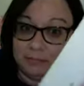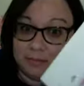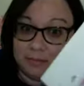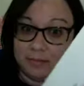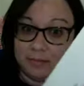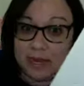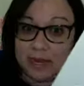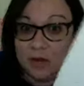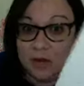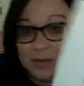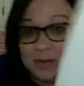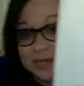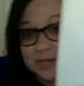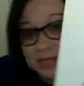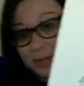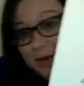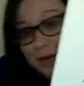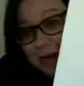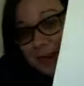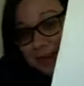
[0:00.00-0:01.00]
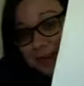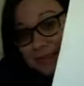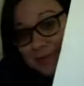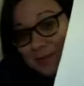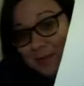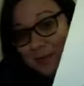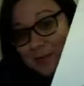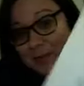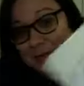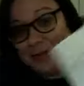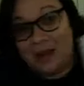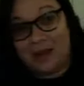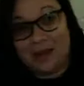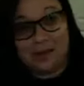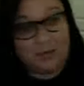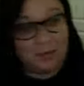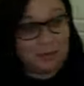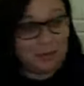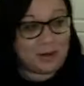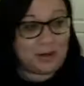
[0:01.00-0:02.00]
And you'd be surprised the people that
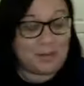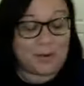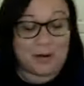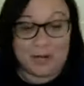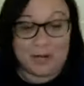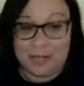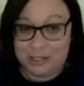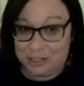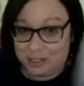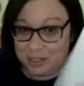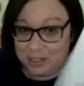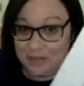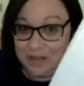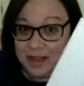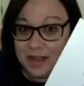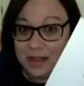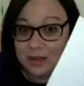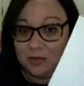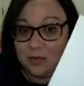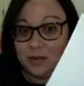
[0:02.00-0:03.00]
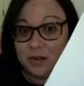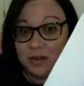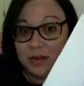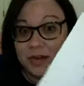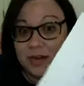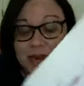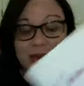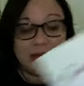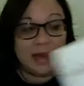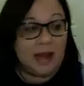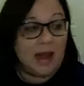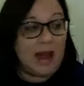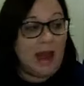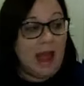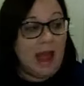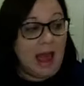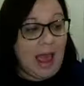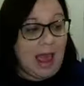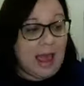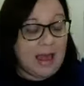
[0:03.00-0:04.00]
will book a party just so they can roll the die.
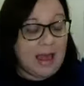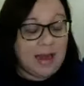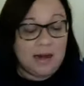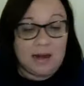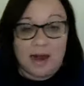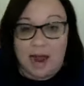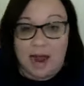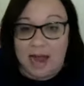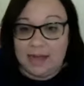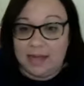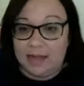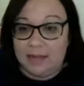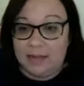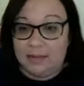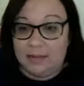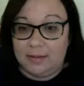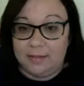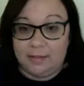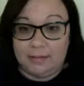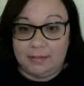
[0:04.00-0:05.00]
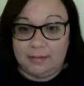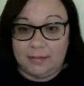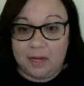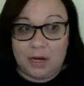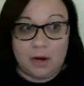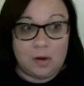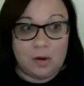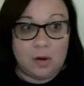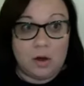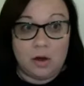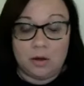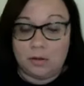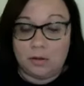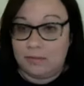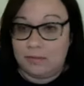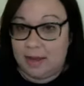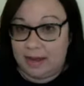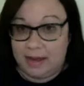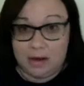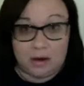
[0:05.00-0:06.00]
And I let them, you know,
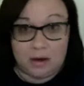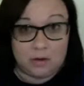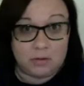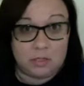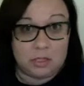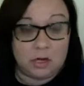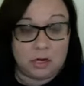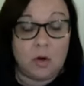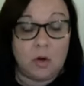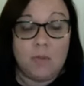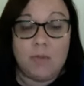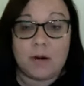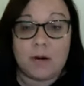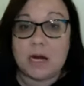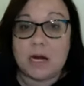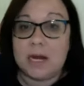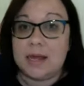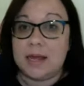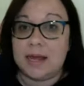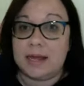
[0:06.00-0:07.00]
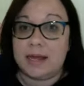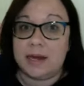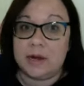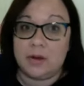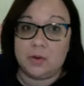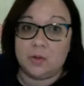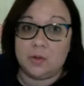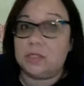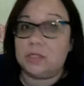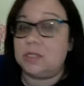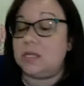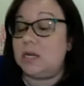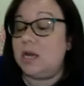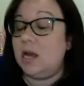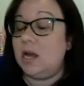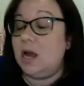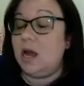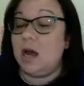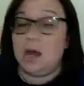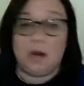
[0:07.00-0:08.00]
they can host a home party, they can host
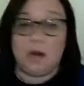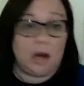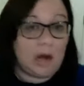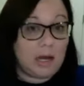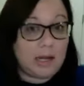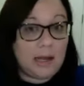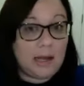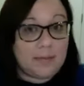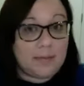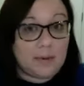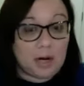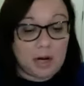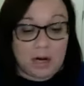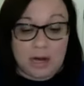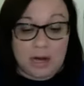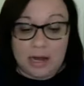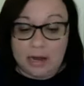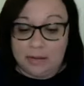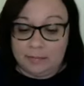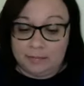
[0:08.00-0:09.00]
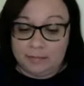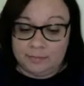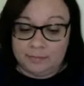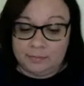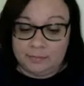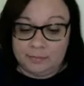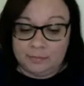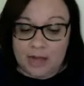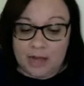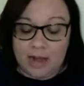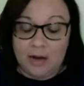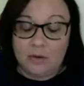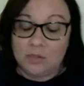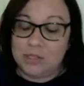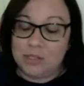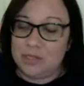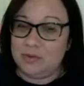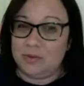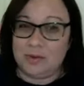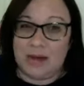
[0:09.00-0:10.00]
an online party, I don't
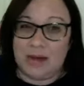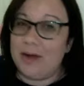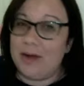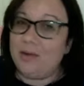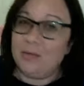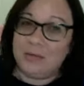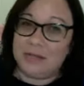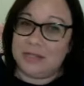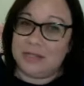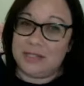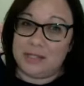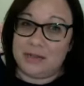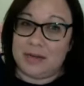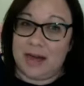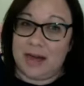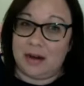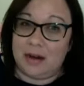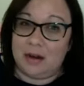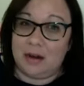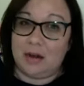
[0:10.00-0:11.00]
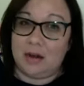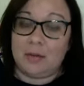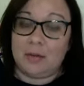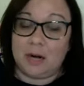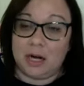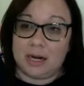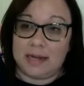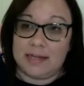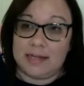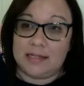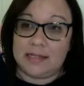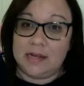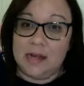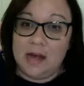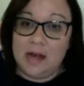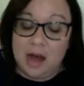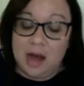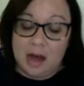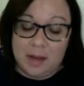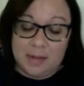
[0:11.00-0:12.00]
do I don't really do catalog parties.
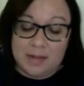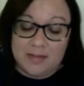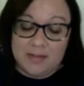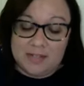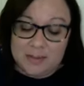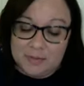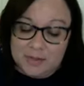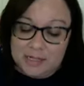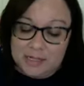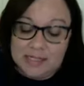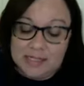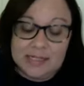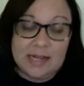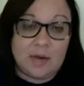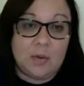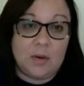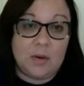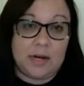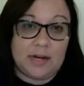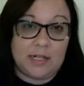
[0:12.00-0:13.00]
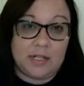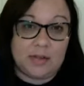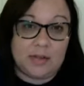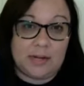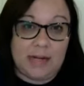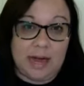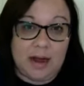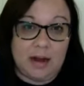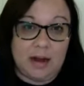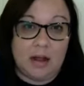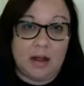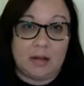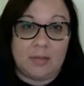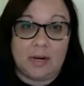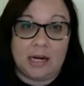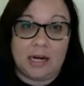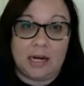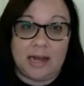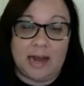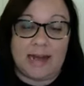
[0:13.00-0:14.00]
Um, if someone says they want to do a catalog
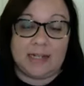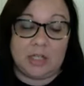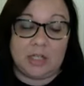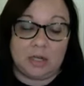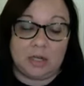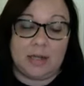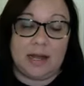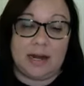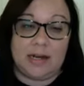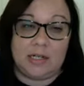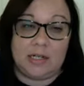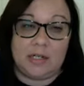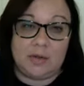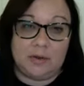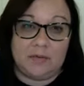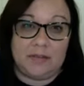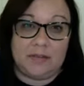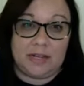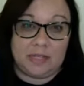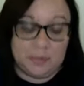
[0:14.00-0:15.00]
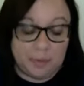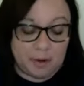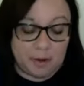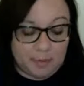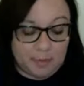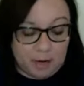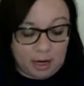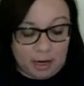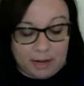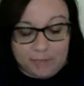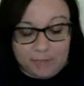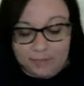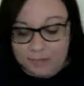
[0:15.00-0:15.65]
party, I turn that into a Facebook party.